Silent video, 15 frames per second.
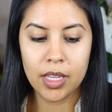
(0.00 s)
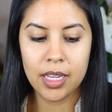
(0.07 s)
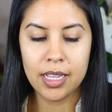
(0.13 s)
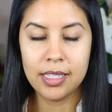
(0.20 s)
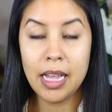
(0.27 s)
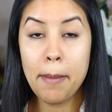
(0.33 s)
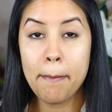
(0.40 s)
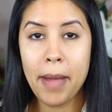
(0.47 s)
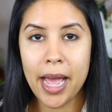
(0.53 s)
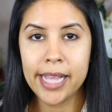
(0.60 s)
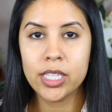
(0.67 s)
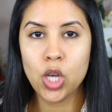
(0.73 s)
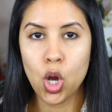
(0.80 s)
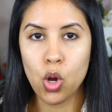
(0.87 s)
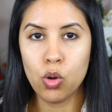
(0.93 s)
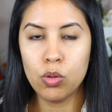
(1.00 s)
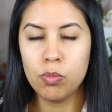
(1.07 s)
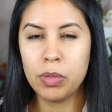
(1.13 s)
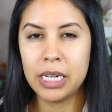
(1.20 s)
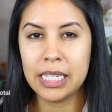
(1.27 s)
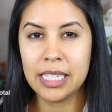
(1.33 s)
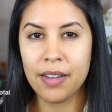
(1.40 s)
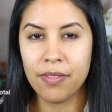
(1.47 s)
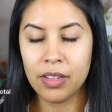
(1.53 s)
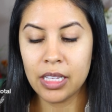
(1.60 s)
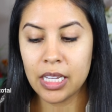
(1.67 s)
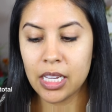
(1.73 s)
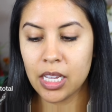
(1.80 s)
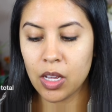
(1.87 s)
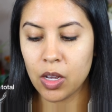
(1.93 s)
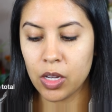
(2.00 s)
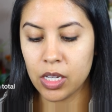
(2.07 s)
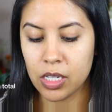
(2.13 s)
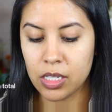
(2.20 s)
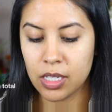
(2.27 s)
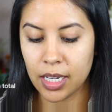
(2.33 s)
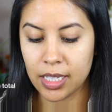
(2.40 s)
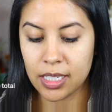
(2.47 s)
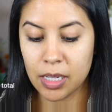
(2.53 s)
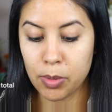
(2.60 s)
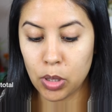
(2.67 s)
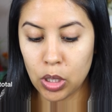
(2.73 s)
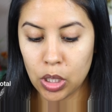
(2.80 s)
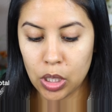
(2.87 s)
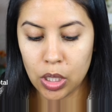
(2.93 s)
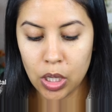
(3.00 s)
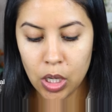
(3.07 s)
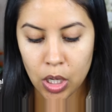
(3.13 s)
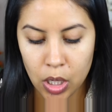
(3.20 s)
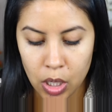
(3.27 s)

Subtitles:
is not my tone, but it definitely is like similar